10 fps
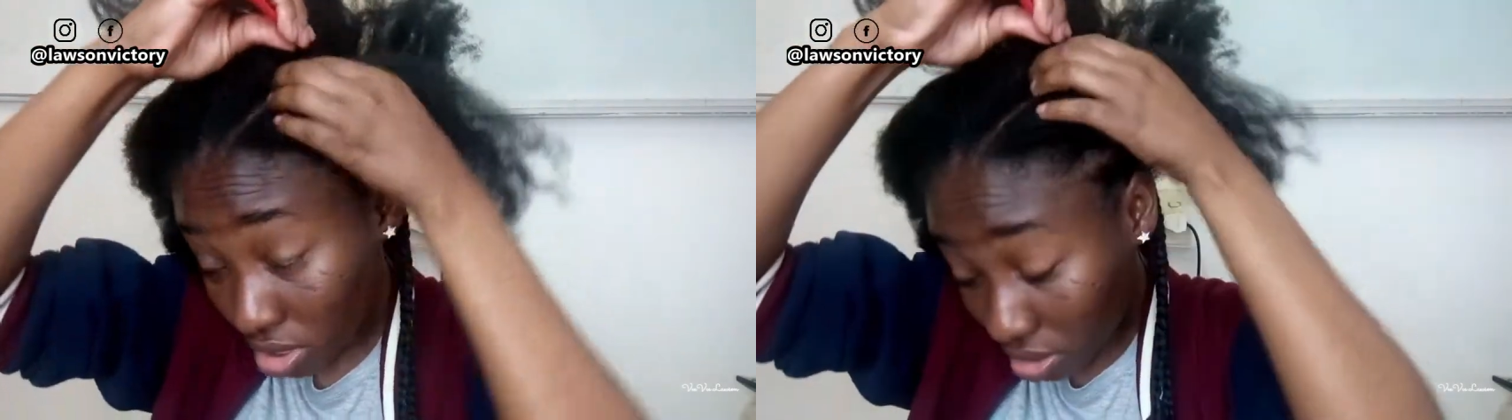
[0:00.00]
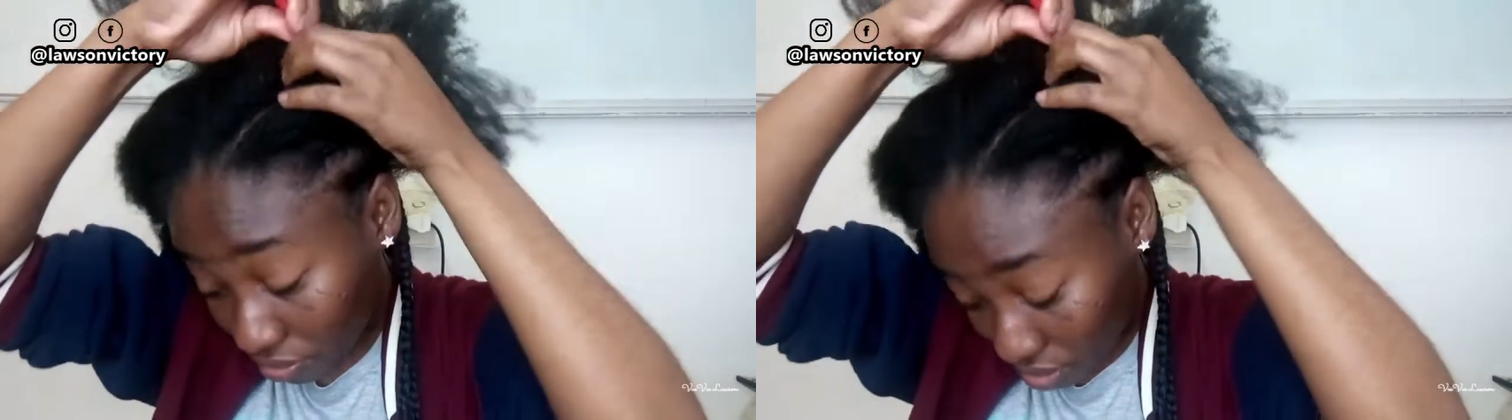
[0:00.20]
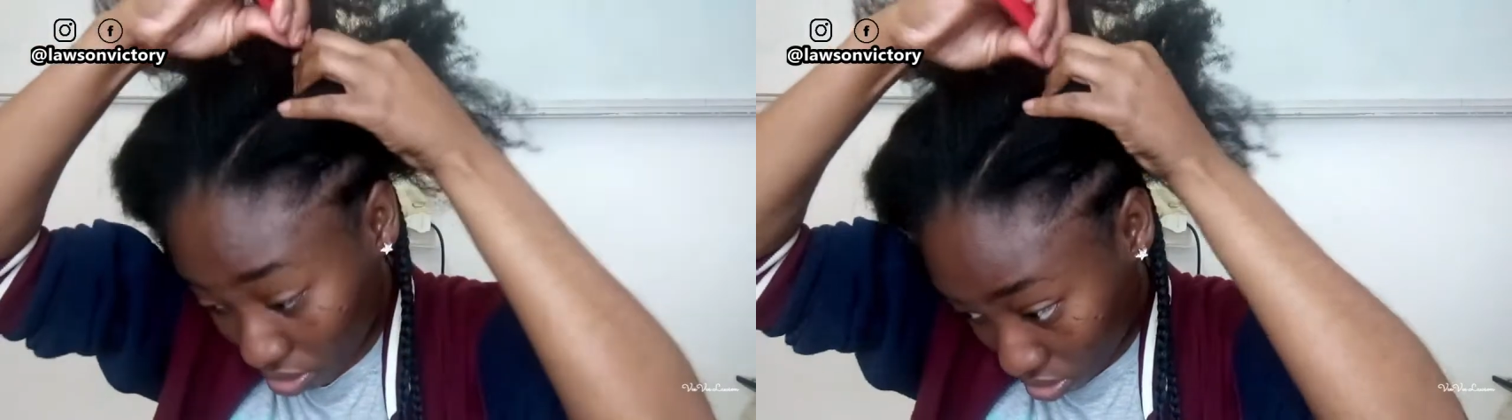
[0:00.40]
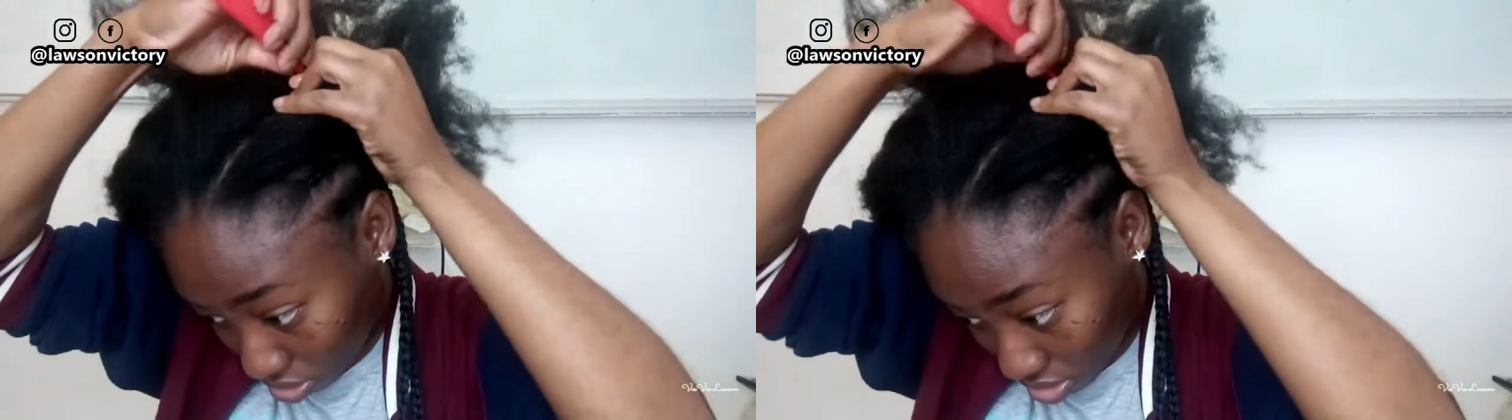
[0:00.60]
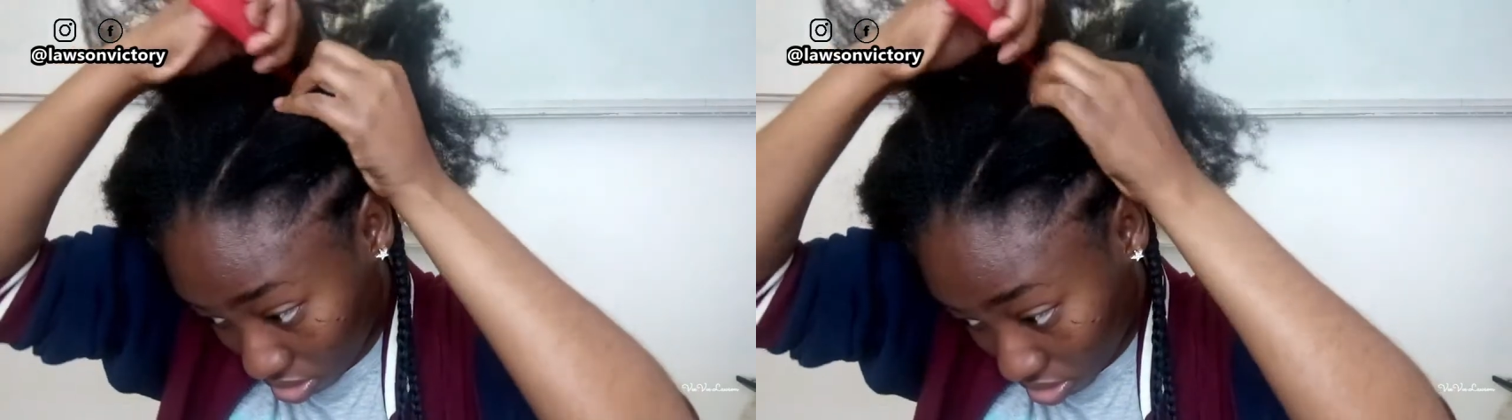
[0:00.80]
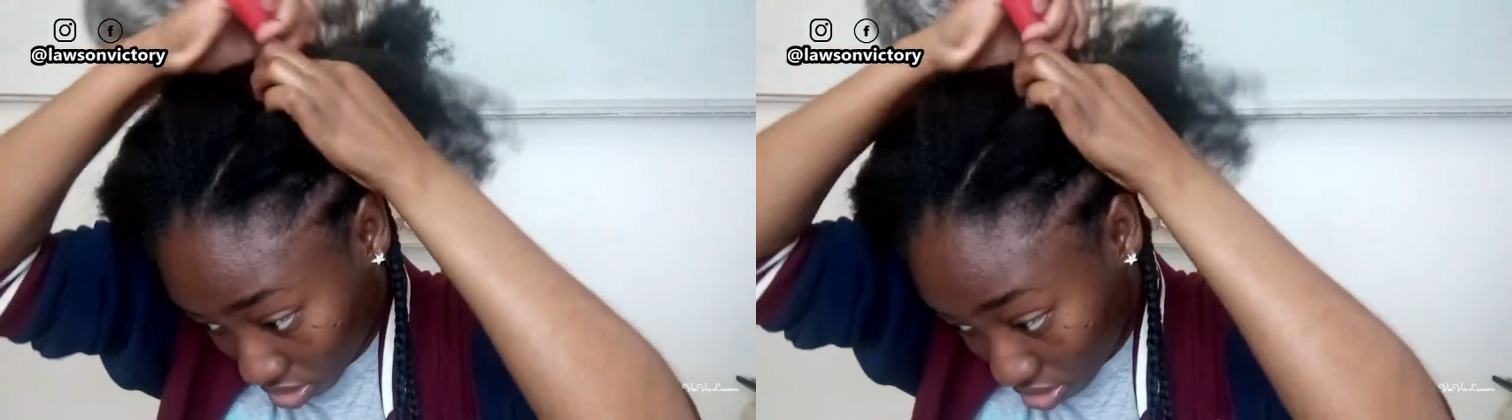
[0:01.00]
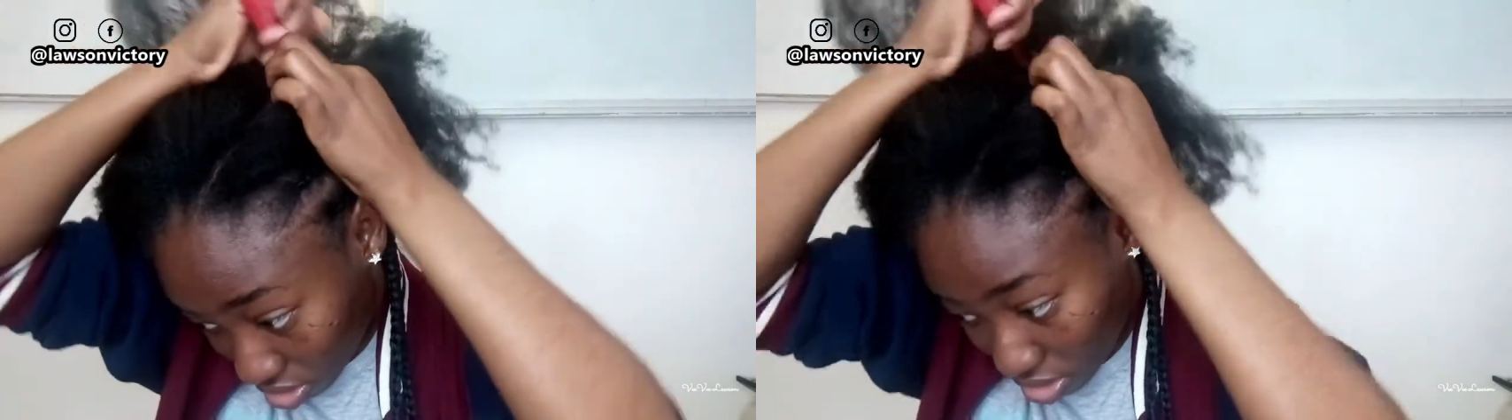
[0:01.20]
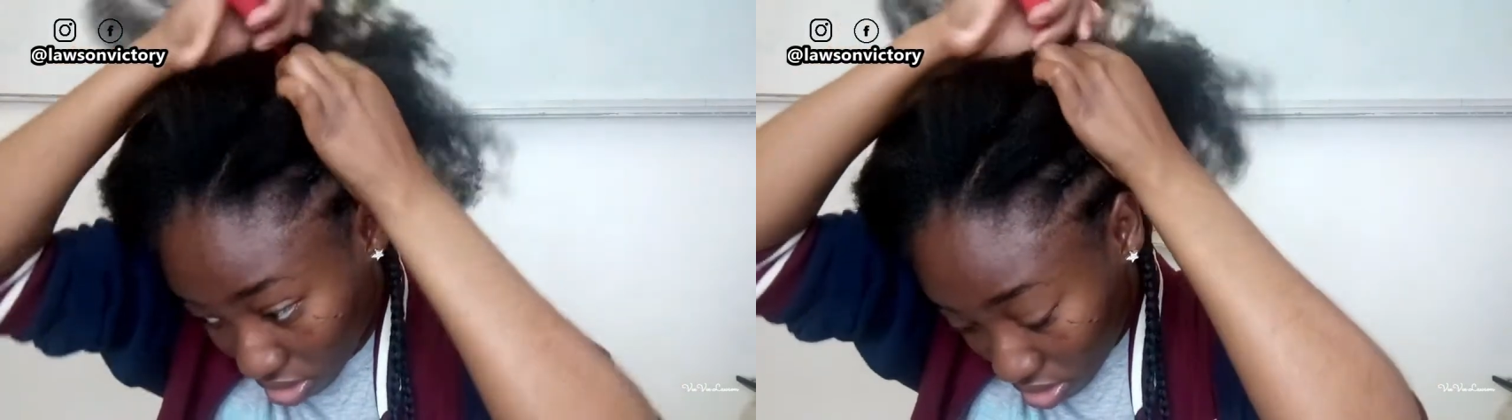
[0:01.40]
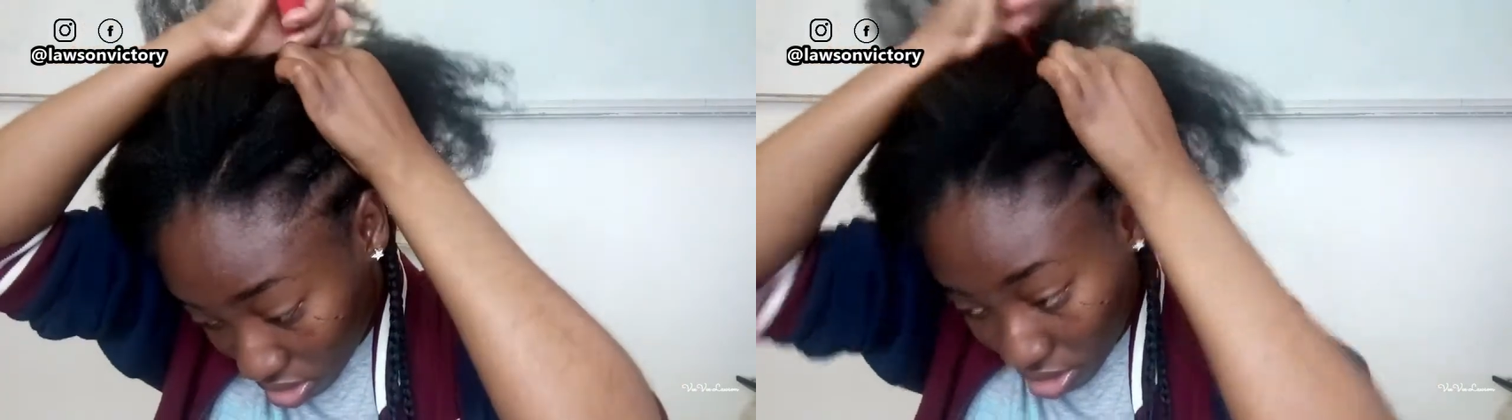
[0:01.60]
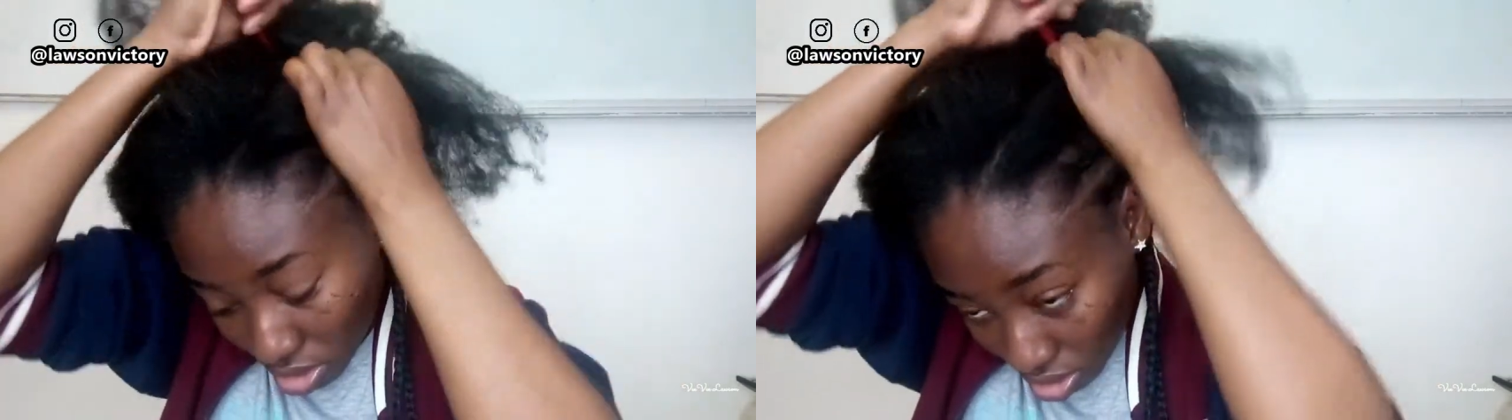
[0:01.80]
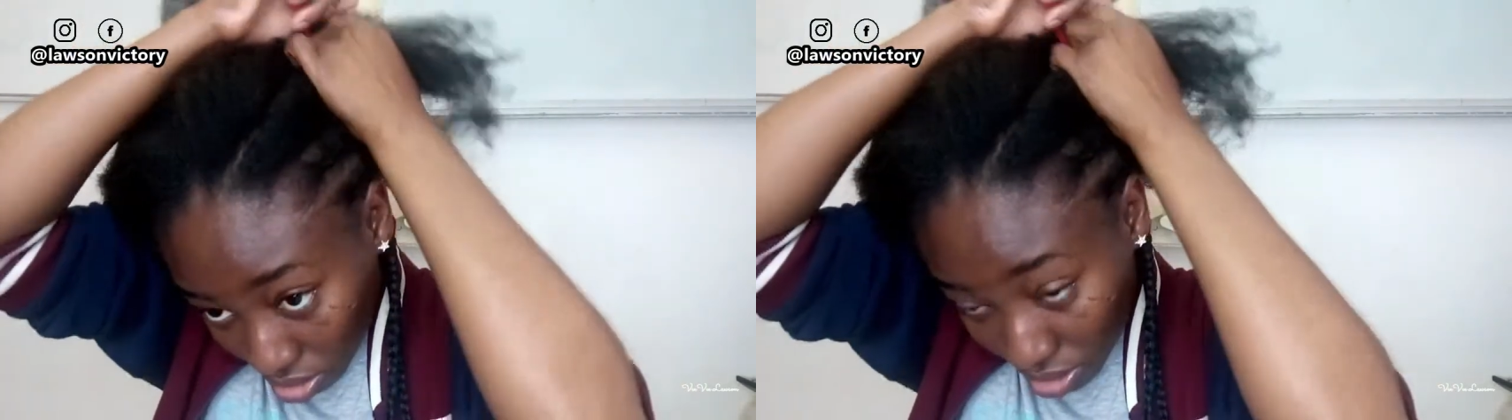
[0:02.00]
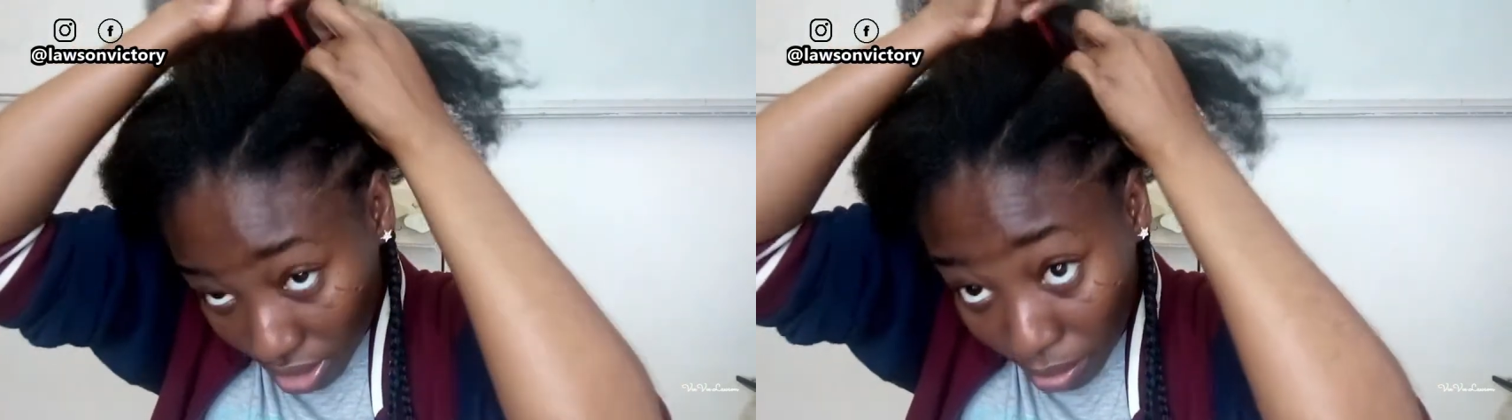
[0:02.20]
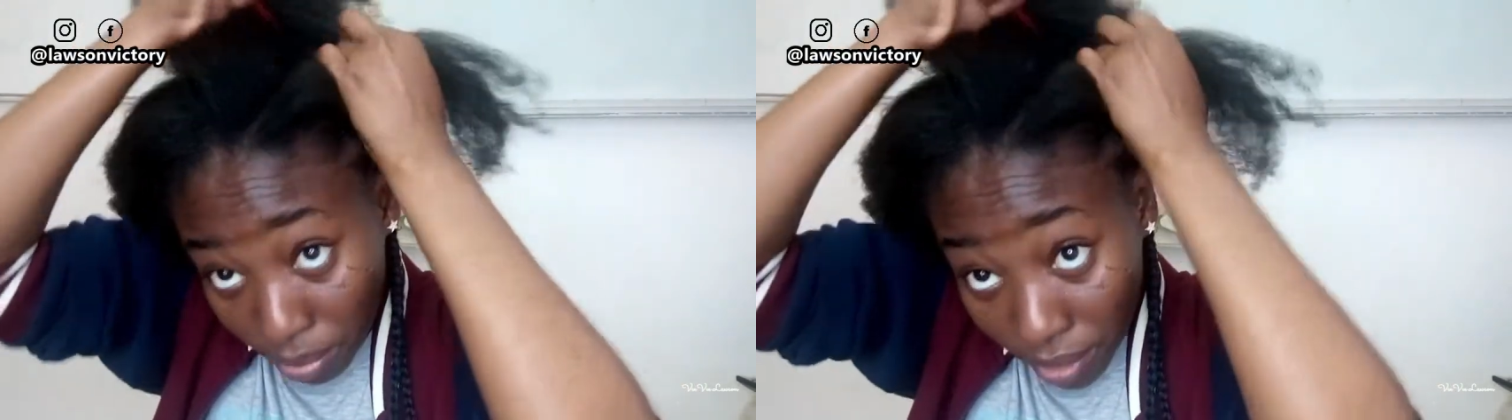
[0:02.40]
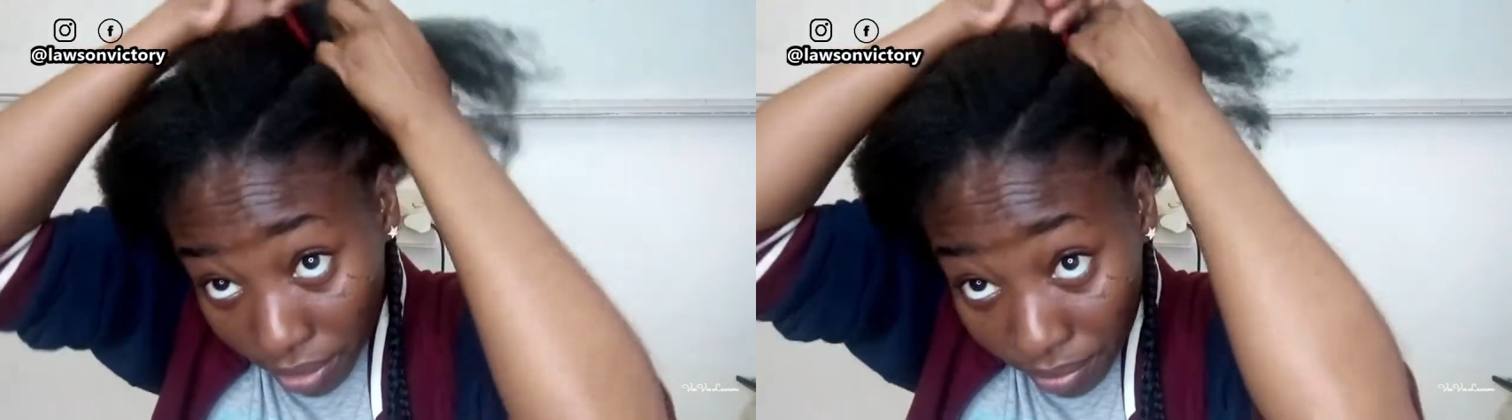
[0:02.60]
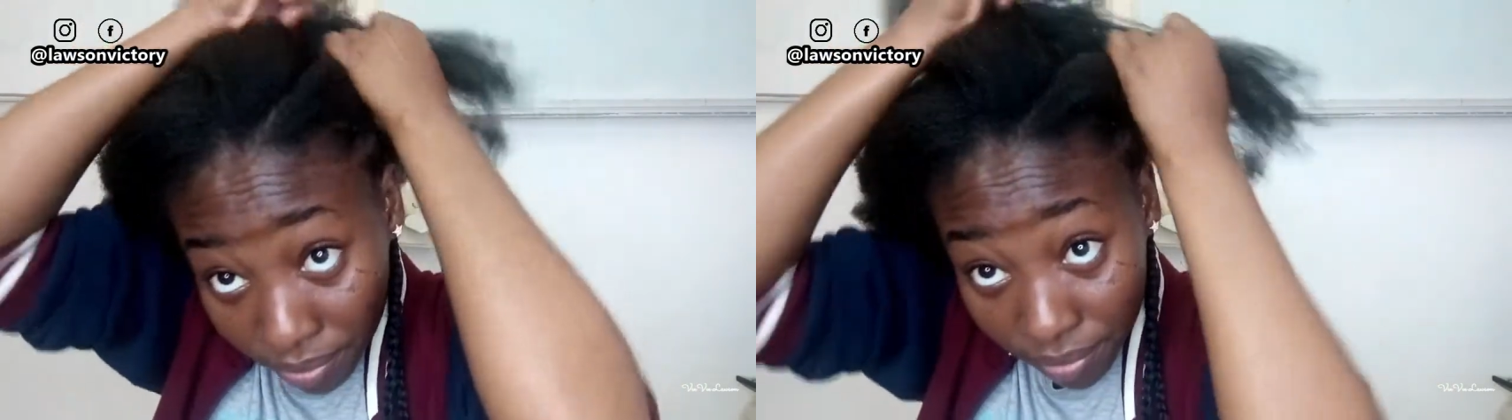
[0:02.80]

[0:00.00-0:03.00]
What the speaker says: difficult. Lord help me.